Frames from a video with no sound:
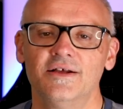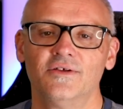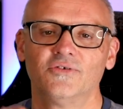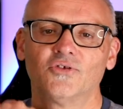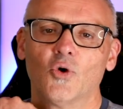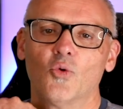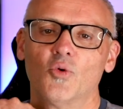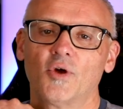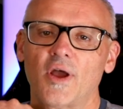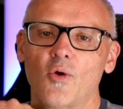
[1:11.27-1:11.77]

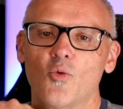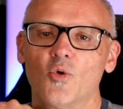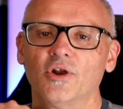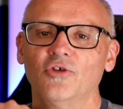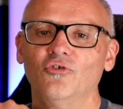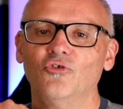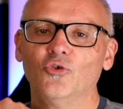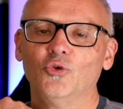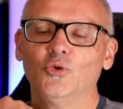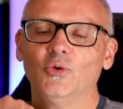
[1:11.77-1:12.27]
So what I want
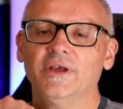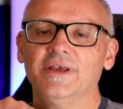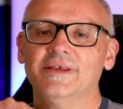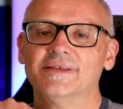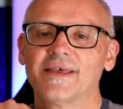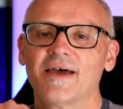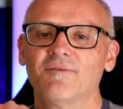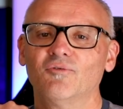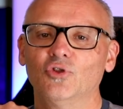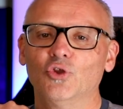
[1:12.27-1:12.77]
to do
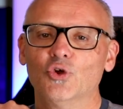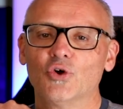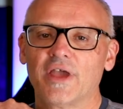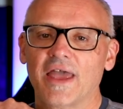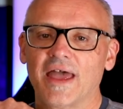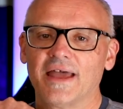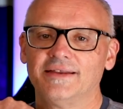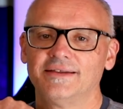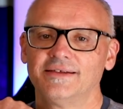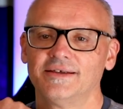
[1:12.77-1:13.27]
is have a look
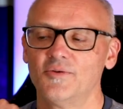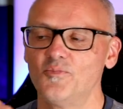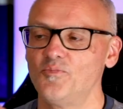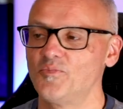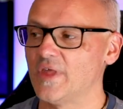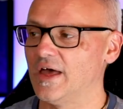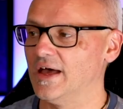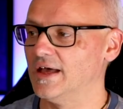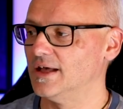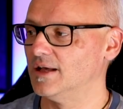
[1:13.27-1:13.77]
at,
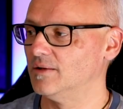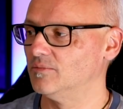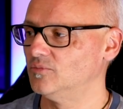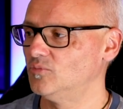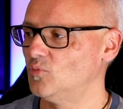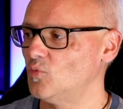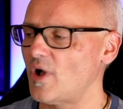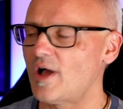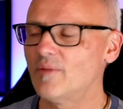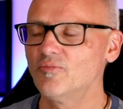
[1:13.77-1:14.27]

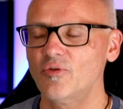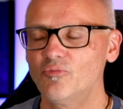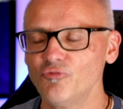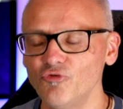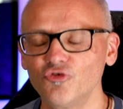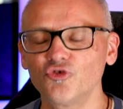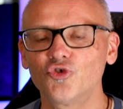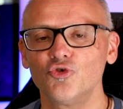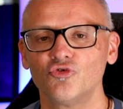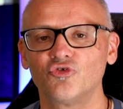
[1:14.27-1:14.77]
I'm
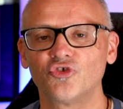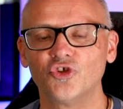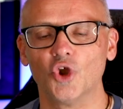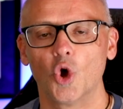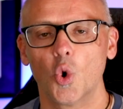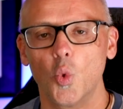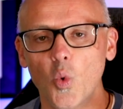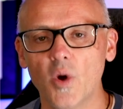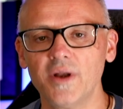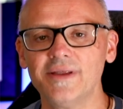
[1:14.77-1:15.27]
just curious to
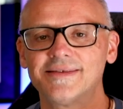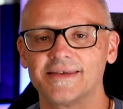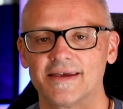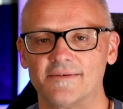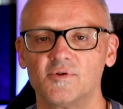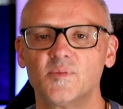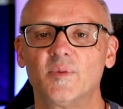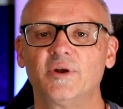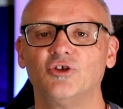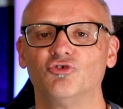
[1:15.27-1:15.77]
know, what is
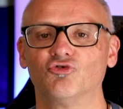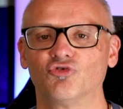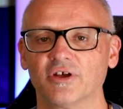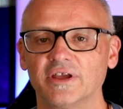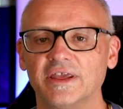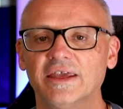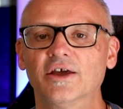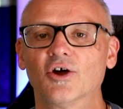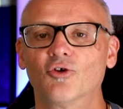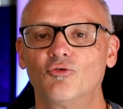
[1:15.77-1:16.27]
everybody
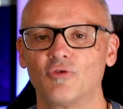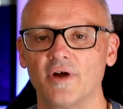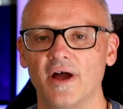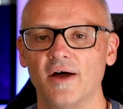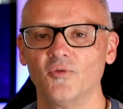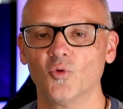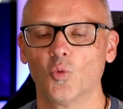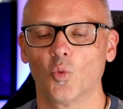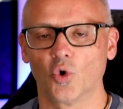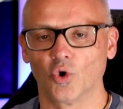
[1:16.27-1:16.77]
drinking
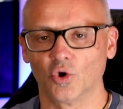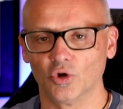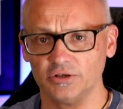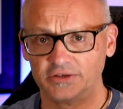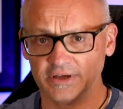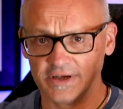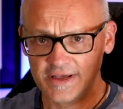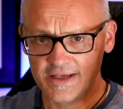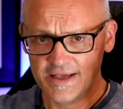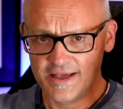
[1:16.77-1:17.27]
around the
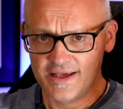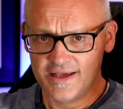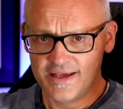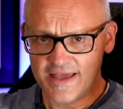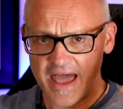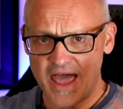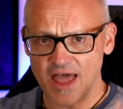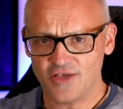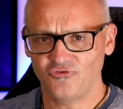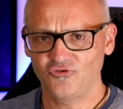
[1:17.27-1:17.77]
world
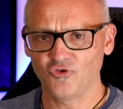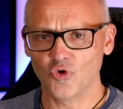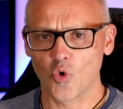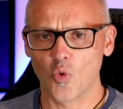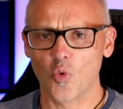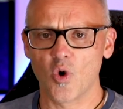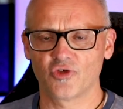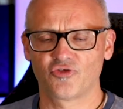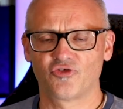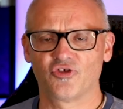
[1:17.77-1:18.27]
as you're
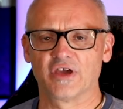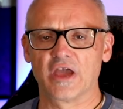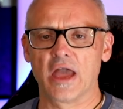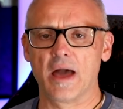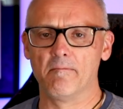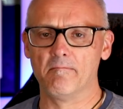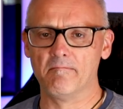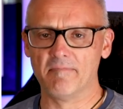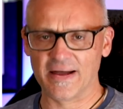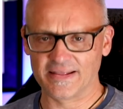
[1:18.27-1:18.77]
watching
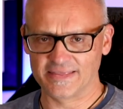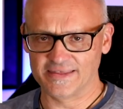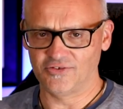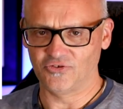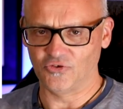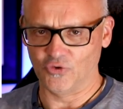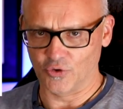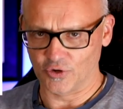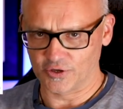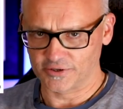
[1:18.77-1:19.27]

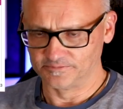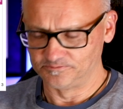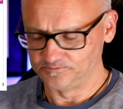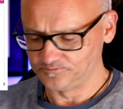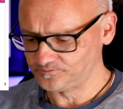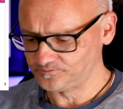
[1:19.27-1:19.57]
Mate Talk?